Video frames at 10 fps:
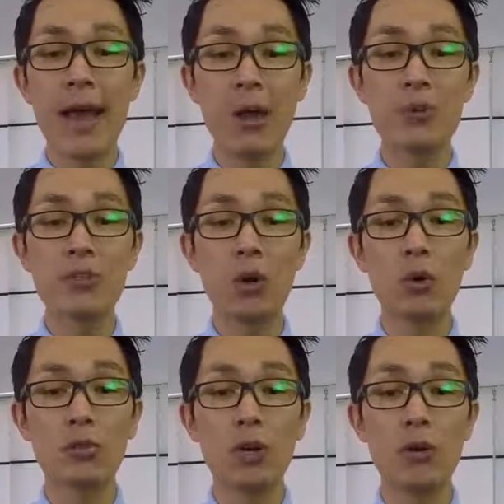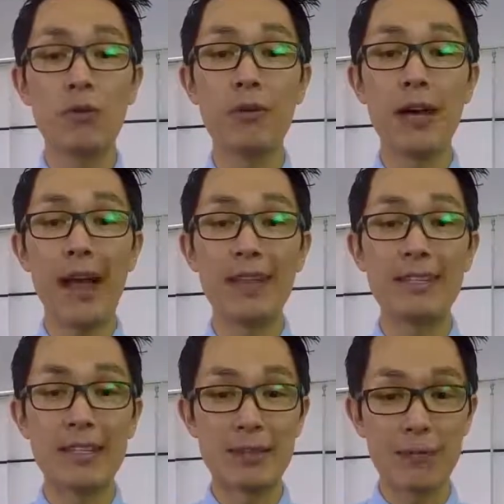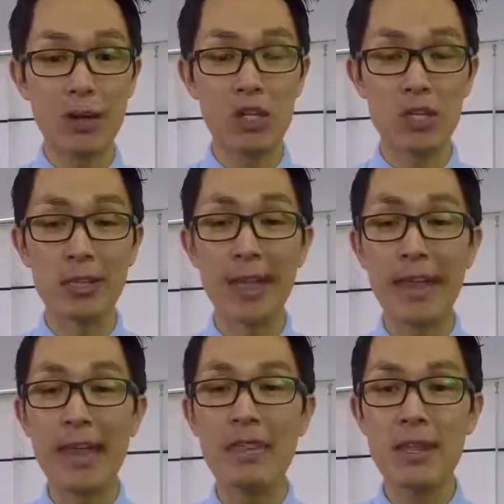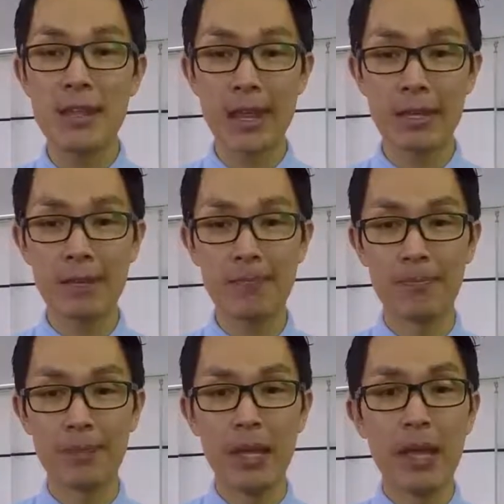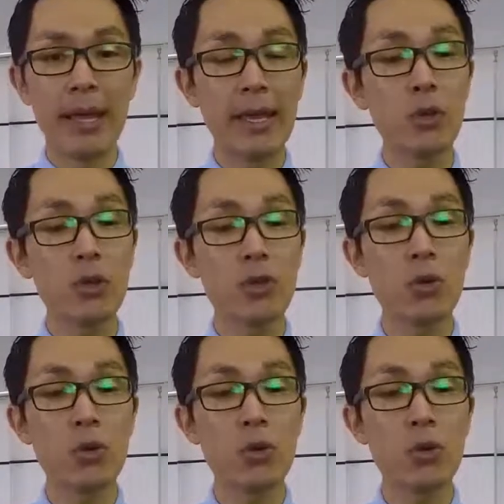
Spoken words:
a result of a dysfunction in the neck. It can also